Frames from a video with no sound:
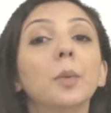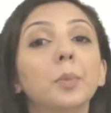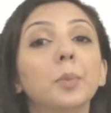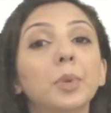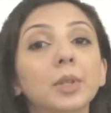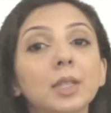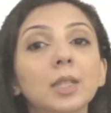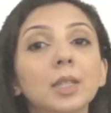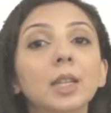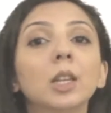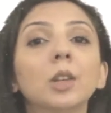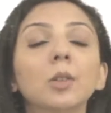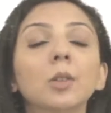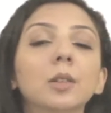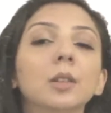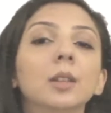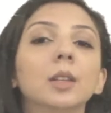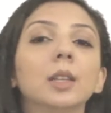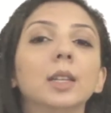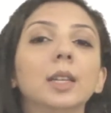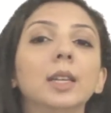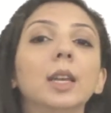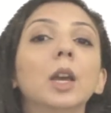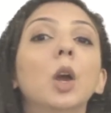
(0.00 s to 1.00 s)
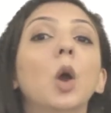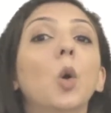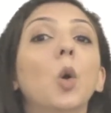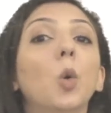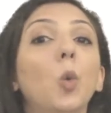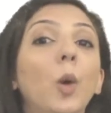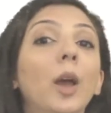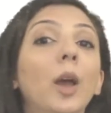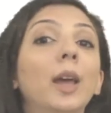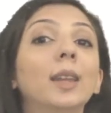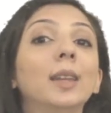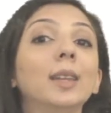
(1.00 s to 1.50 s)
particularly
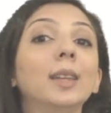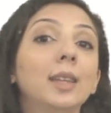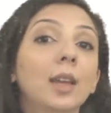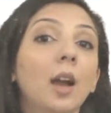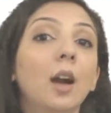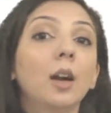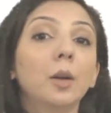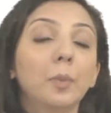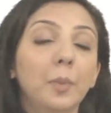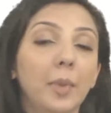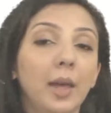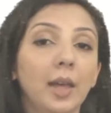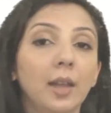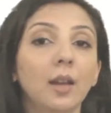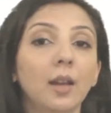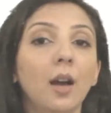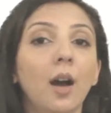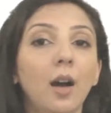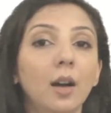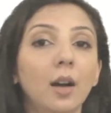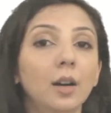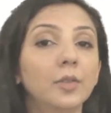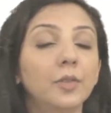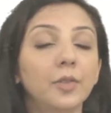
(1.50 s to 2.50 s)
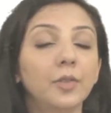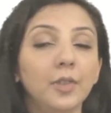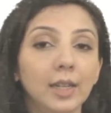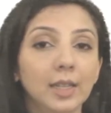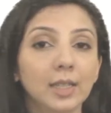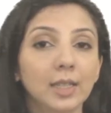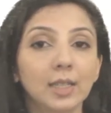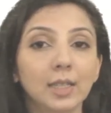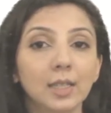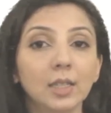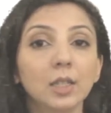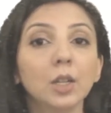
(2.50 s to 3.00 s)
when young men are
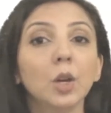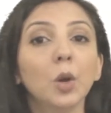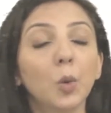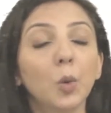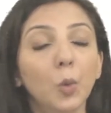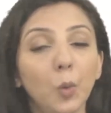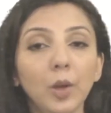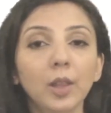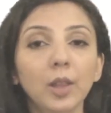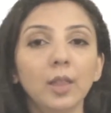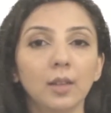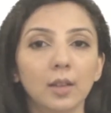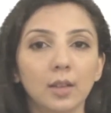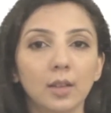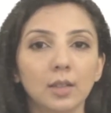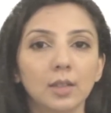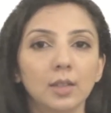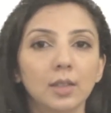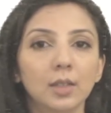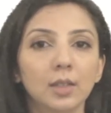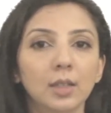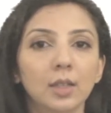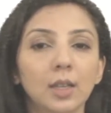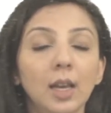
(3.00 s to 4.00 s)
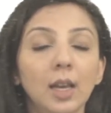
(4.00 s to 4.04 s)
afflicted with it.